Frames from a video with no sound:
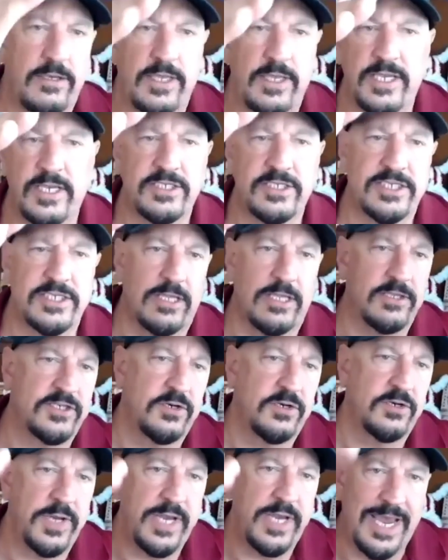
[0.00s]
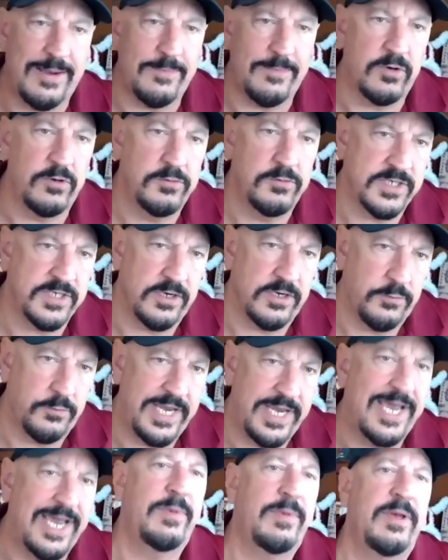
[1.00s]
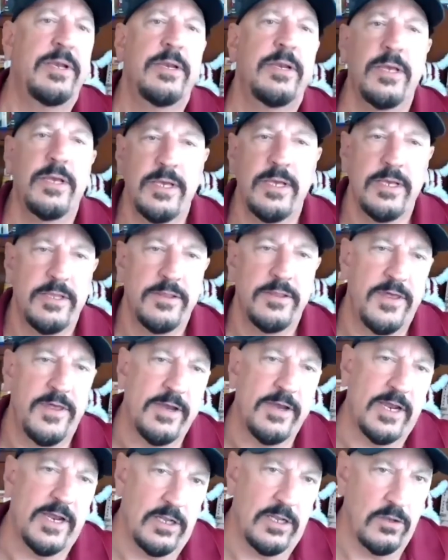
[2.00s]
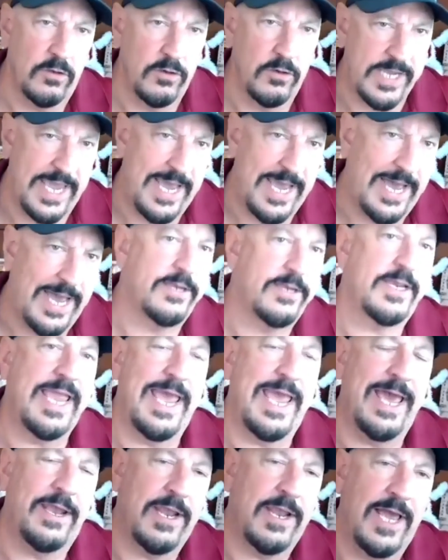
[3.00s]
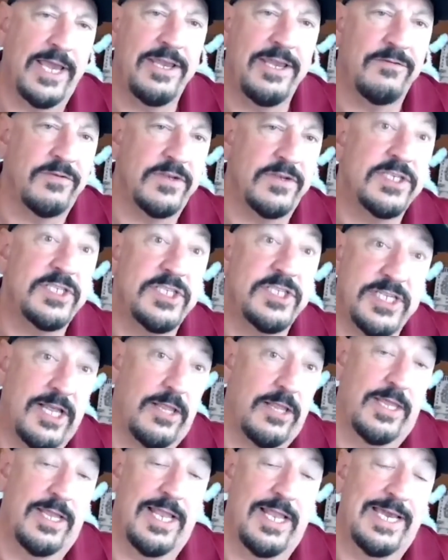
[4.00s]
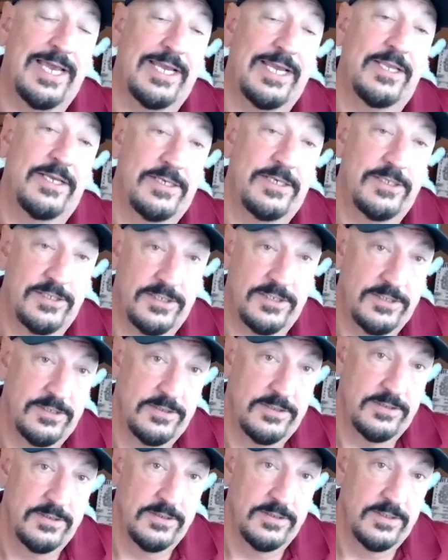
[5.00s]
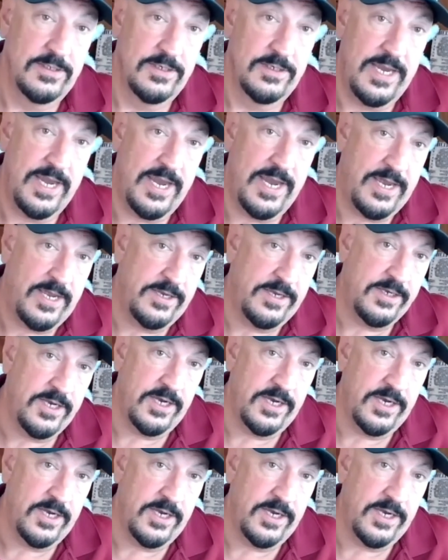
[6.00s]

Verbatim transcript: and then sell it to a rehabber who's going to rehab it, they're going to look at, can I even sell it like this? And, you